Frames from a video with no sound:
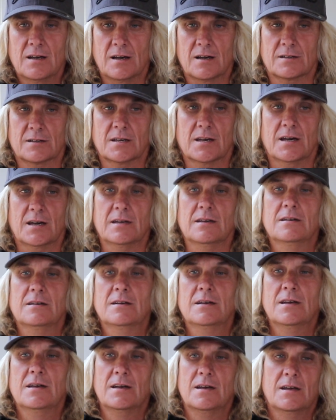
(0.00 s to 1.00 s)
Okay,
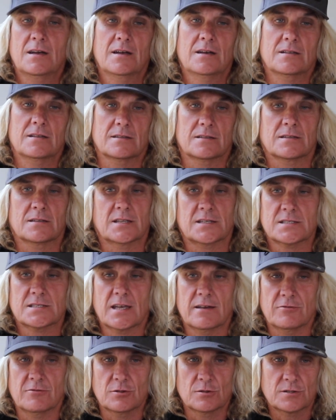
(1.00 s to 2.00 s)
let's
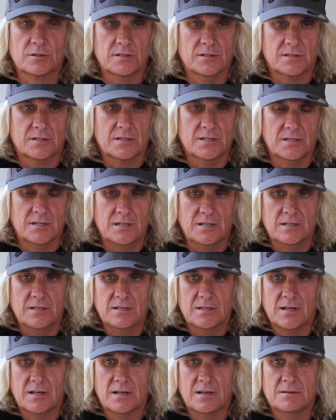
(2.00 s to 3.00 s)
have a look at
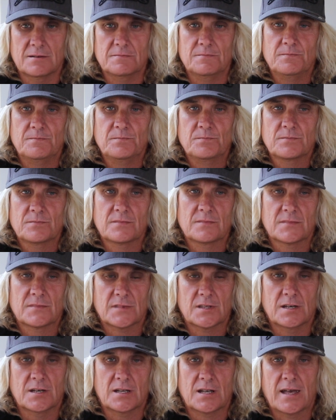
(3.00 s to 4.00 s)

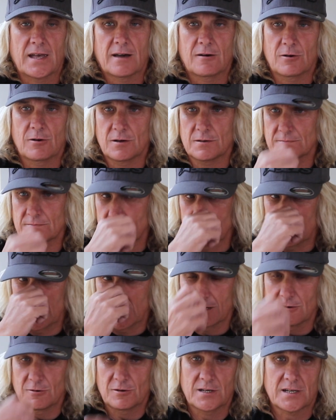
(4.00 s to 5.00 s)
at how
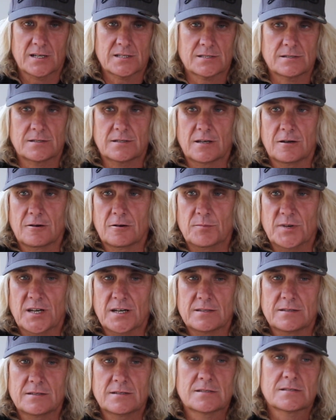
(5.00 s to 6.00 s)
I actually go
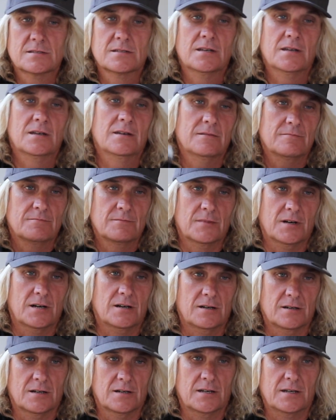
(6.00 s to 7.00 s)
about this.
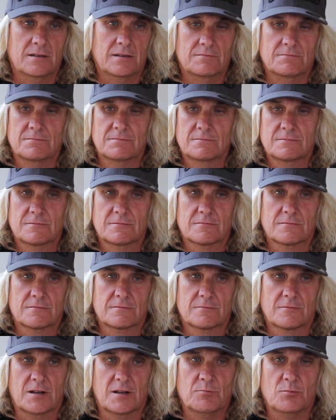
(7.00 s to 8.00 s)
I
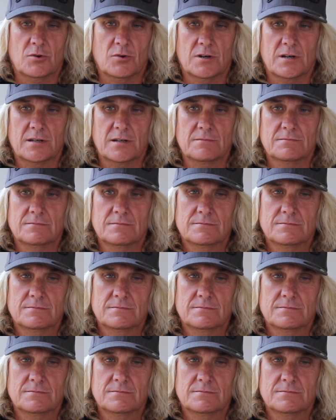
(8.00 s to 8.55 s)
grab my